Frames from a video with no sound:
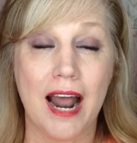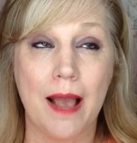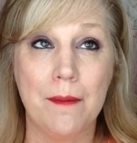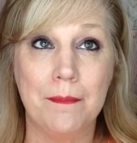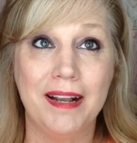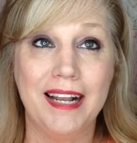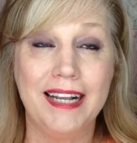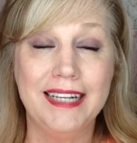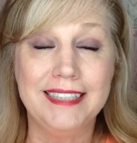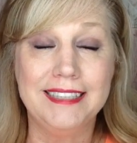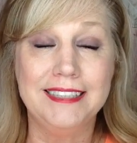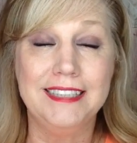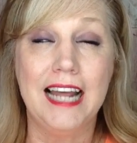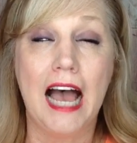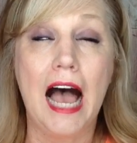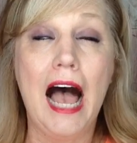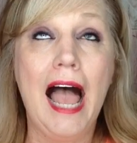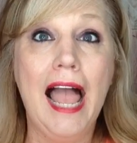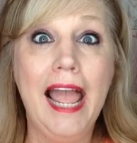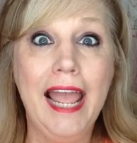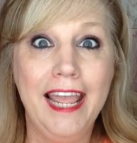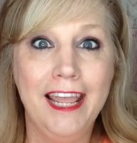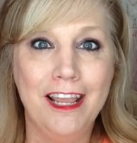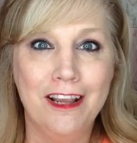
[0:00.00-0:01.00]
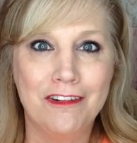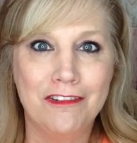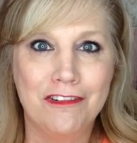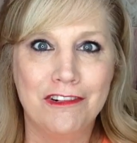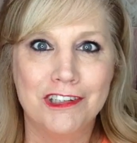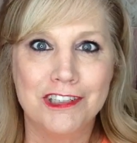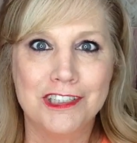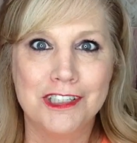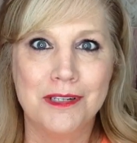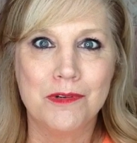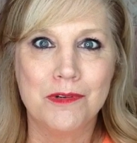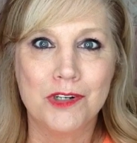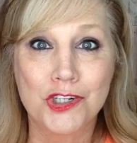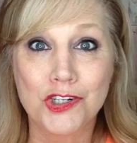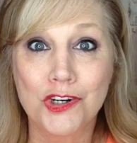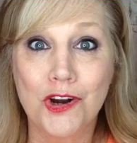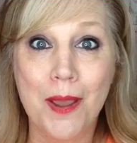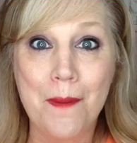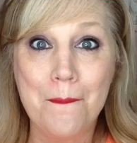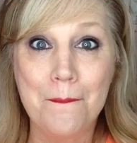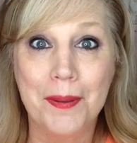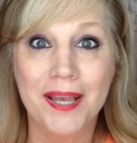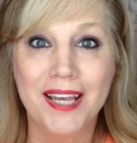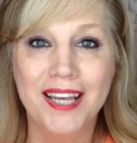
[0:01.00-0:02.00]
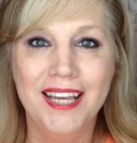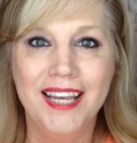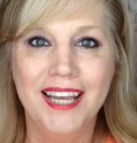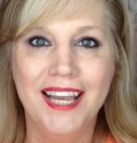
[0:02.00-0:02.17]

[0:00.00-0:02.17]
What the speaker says: I'm dying for shrimp